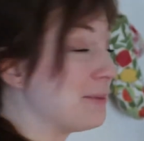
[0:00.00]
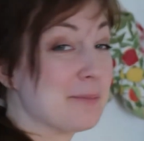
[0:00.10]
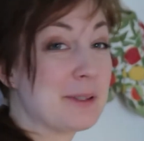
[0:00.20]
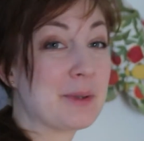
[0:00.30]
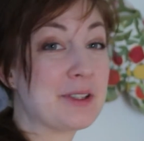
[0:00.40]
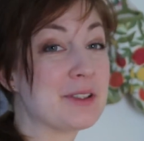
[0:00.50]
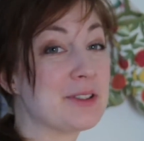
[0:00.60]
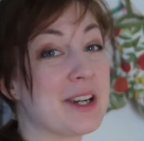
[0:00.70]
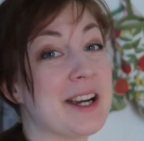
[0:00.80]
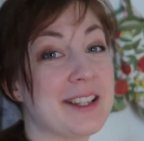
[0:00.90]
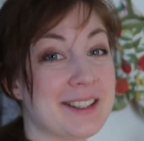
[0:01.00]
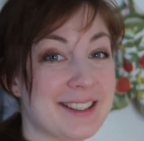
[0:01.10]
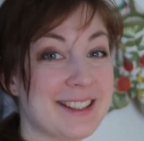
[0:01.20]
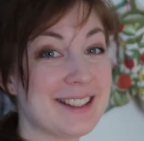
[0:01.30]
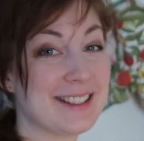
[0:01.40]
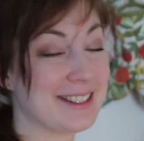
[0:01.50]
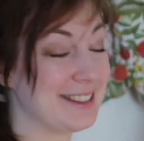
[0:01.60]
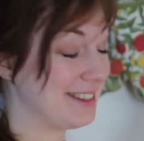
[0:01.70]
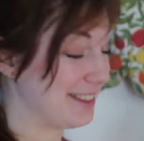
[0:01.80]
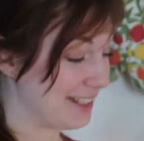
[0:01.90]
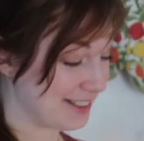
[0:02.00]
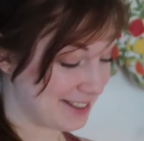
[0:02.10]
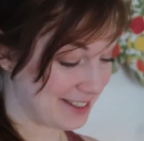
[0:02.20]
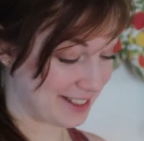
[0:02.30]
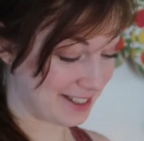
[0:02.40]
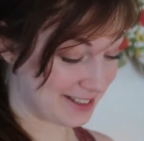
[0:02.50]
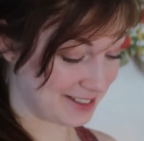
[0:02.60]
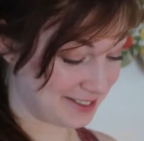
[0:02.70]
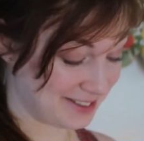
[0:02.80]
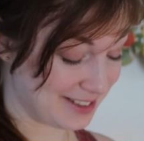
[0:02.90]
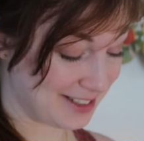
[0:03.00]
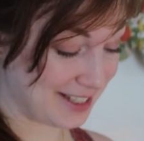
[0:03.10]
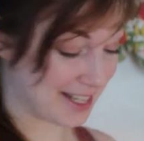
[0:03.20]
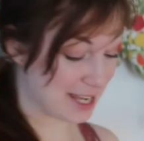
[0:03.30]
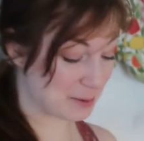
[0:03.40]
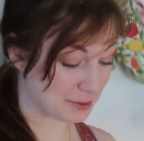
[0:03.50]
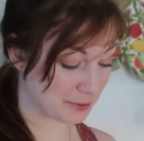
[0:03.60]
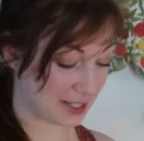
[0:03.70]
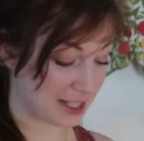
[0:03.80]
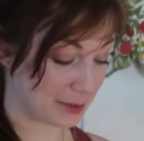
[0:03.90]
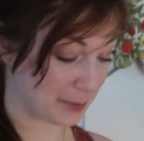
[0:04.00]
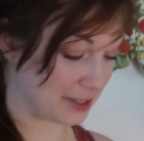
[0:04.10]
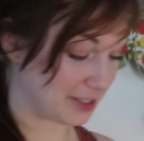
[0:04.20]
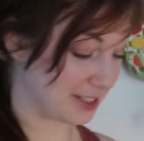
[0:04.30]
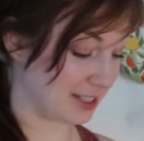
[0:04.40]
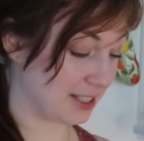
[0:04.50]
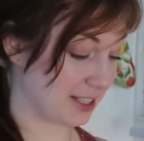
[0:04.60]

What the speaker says: we wanted to try the names for these ones,